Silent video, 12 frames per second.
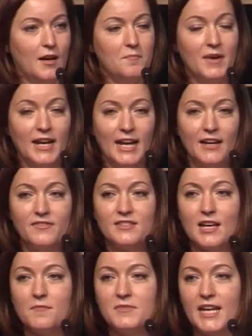but if
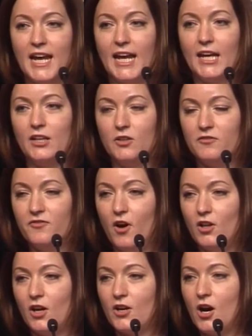someday you
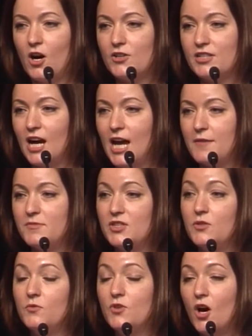fall on hard times,
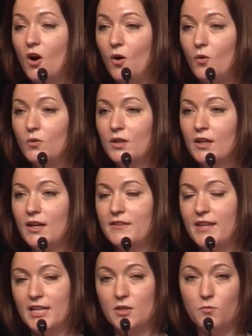you know
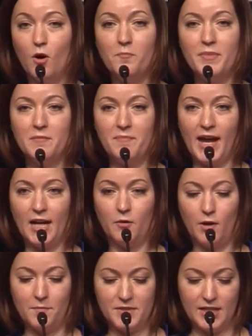that you won't be
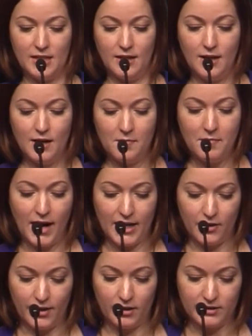bankrupted by
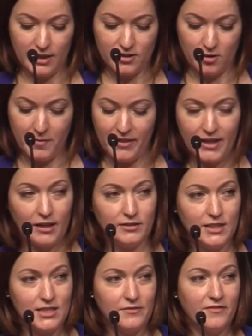your illness or by the
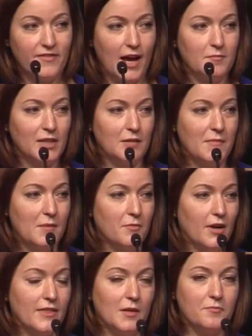illness of a family
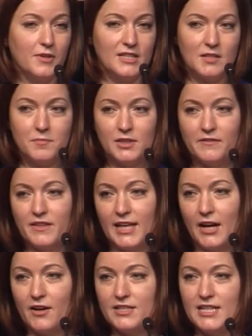member, and the principle of the
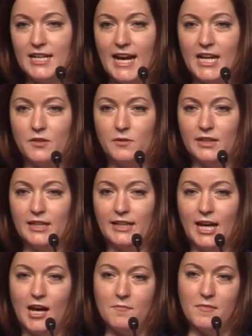guaranteed annual
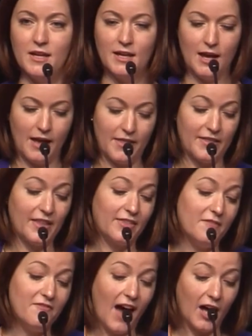income, and I think
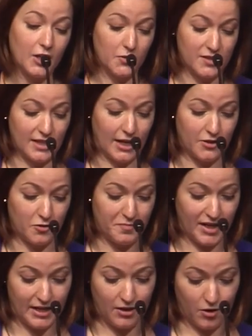the values that
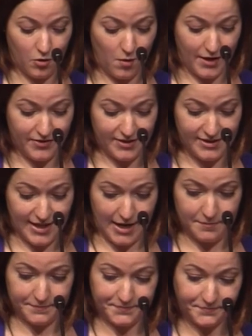underpin it are quite the
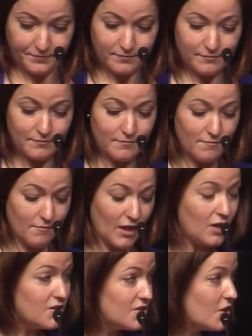same.
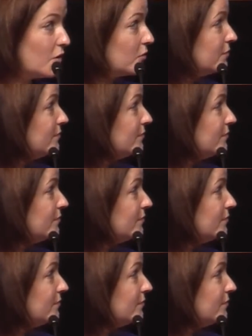So,